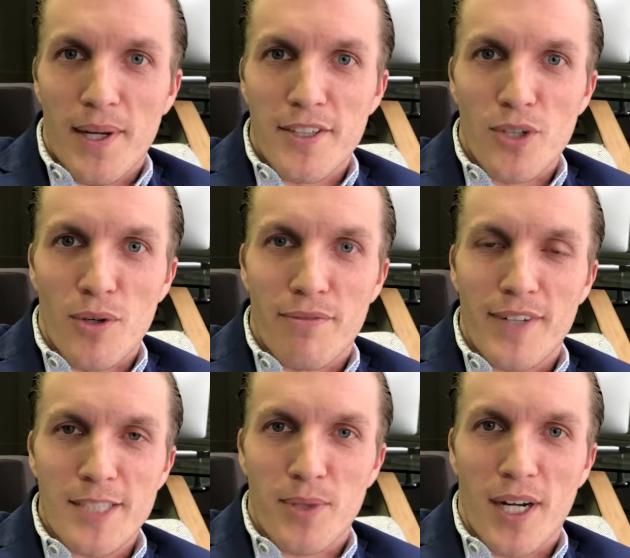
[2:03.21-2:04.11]
around this whole
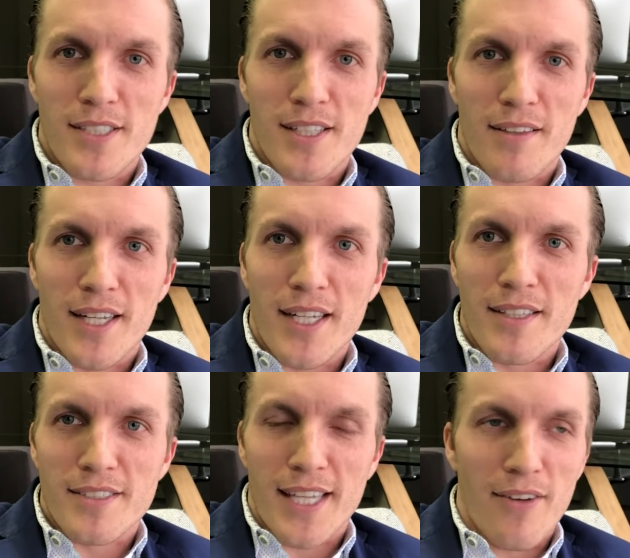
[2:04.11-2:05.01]
fixed pricing thing
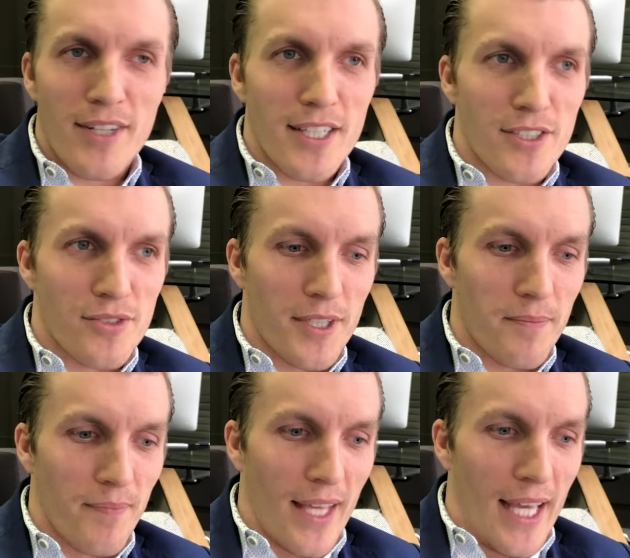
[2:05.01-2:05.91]
in this accounting
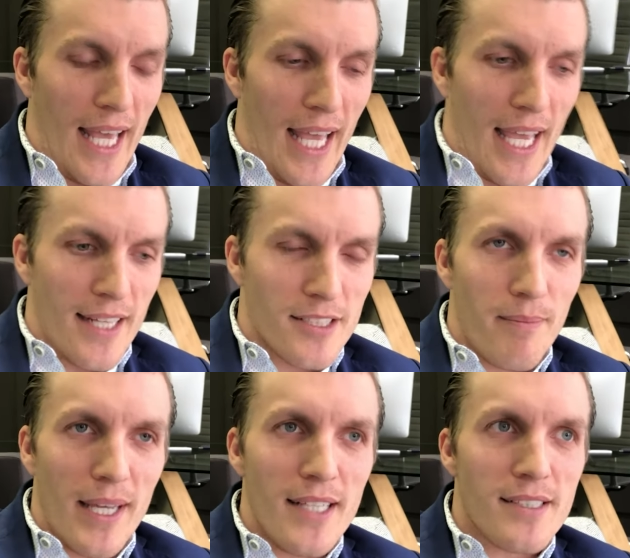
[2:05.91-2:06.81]
industry. And it's
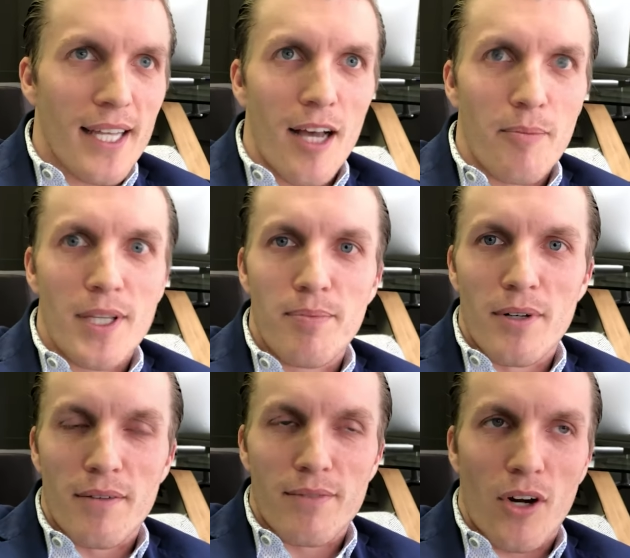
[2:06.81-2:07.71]
amazing how
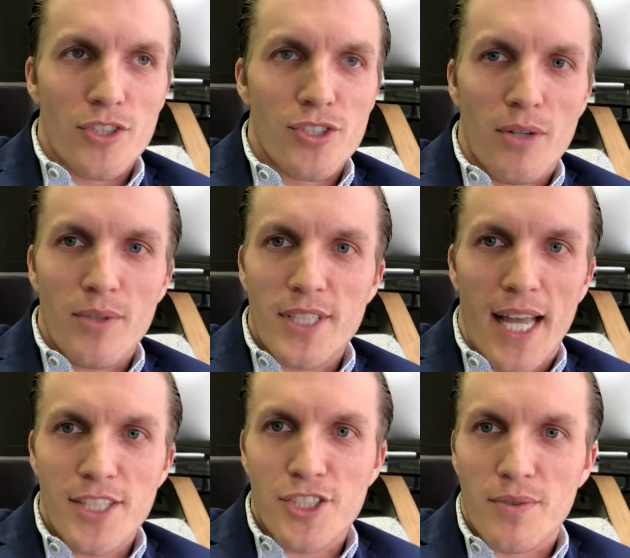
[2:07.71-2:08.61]
people are so
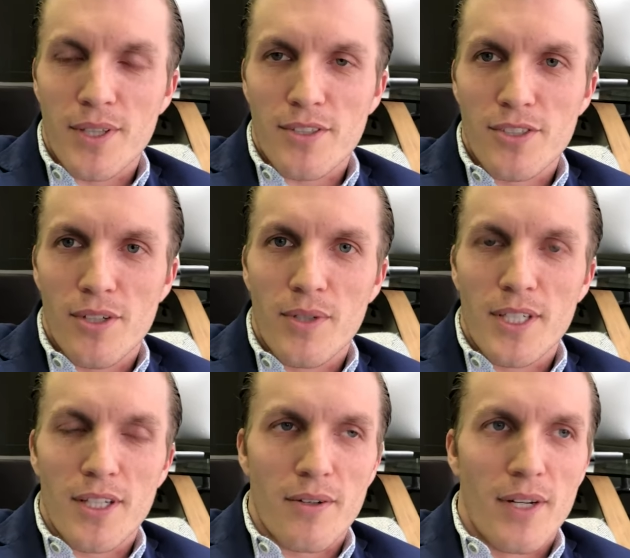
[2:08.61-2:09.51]
attached to it. They're so,
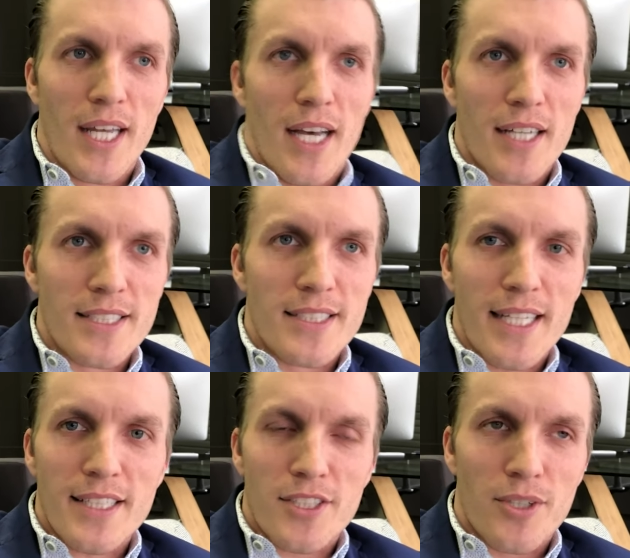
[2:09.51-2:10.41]
you know,
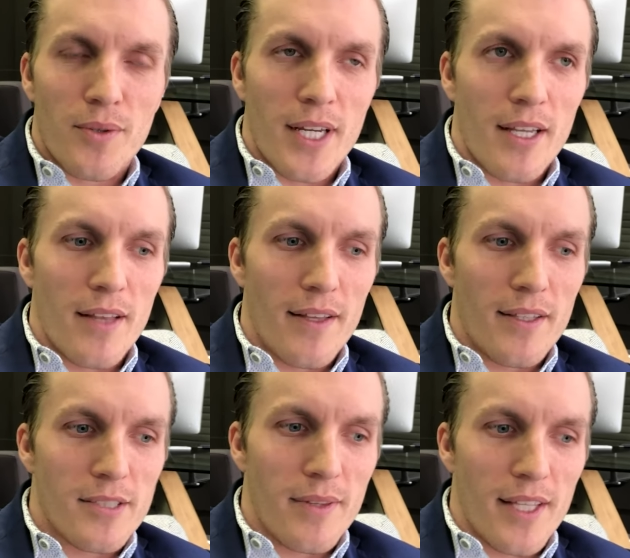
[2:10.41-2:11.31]
addicted to it.
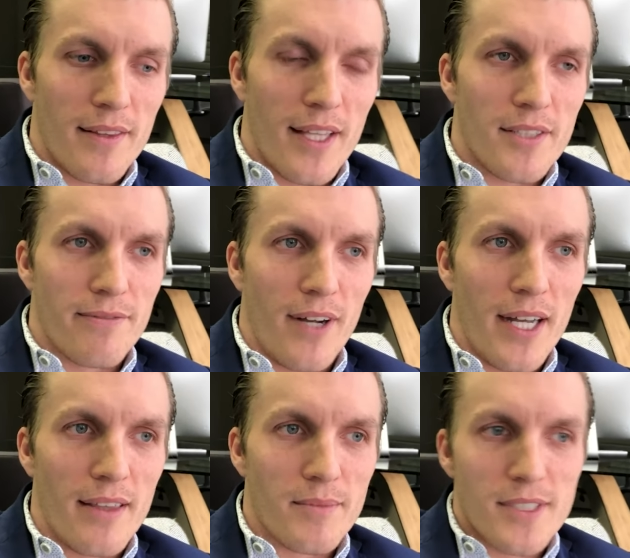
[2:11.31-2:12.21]
And they
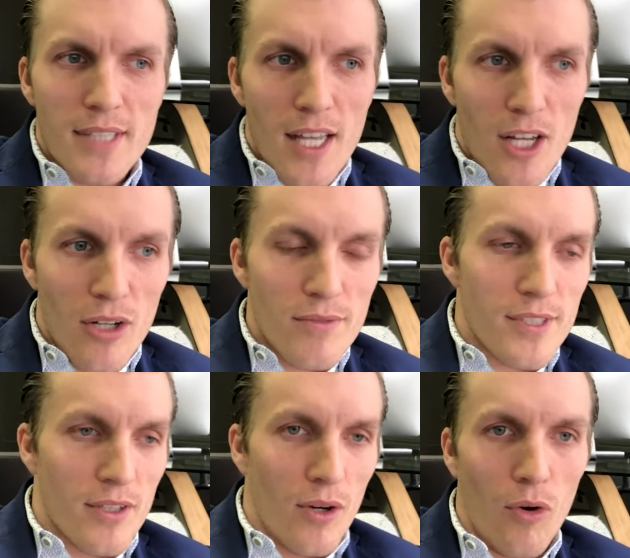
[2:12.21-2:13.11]
define
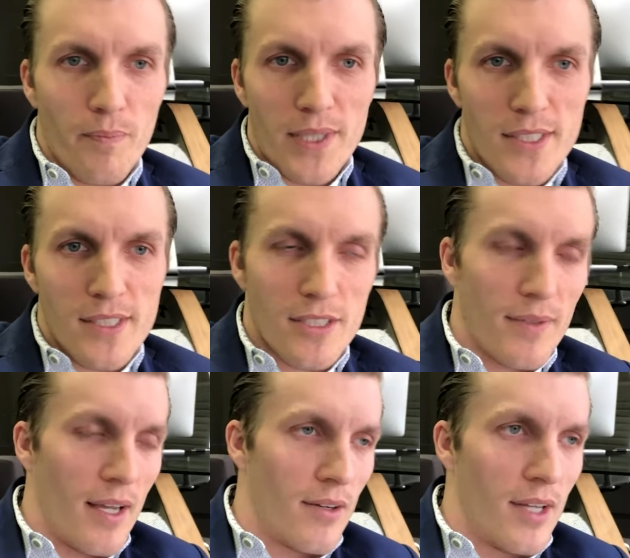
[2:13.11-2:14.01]
themselves and their whole business
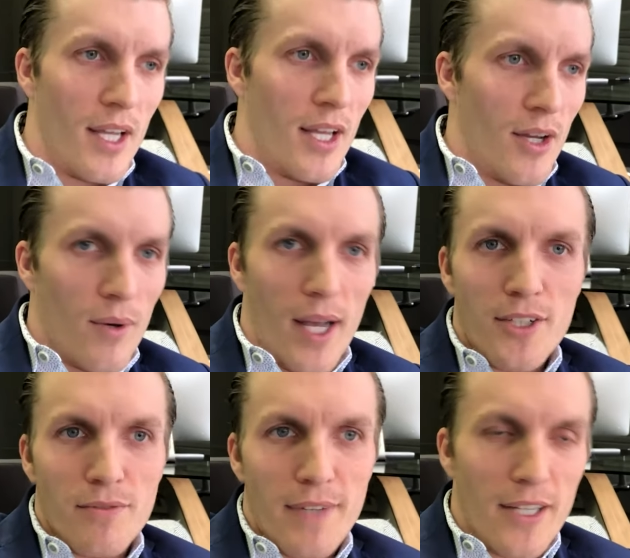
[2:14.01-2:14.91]
around, well, I
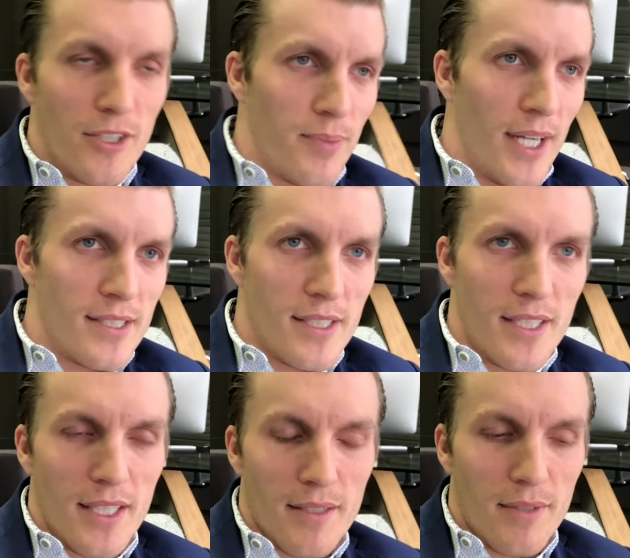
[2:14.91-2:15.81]
do value
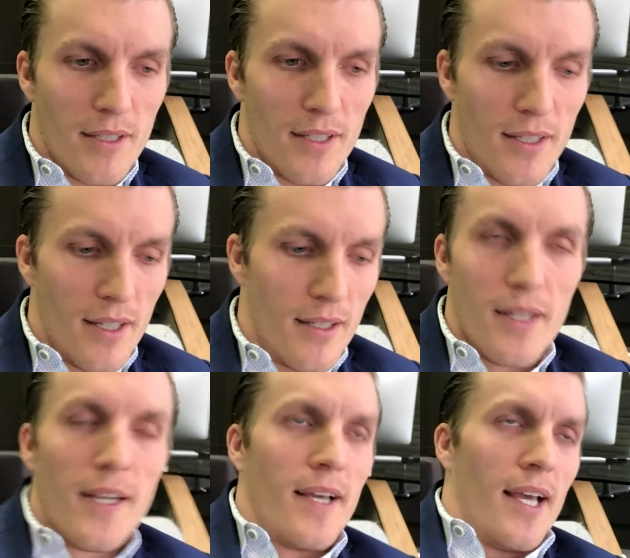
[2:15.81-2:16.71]
pricing and da-da-da-da.
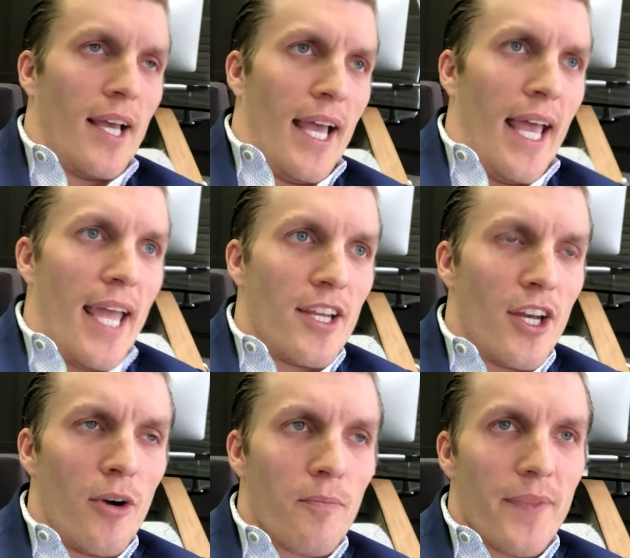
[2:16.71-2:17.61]
And, you
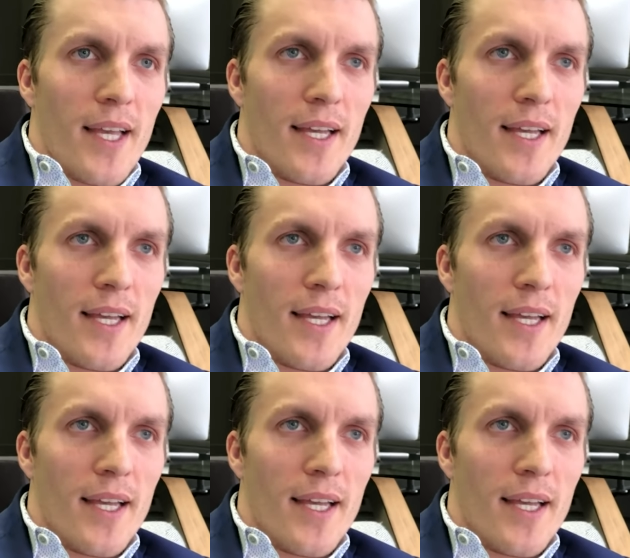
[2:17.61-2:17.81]
know,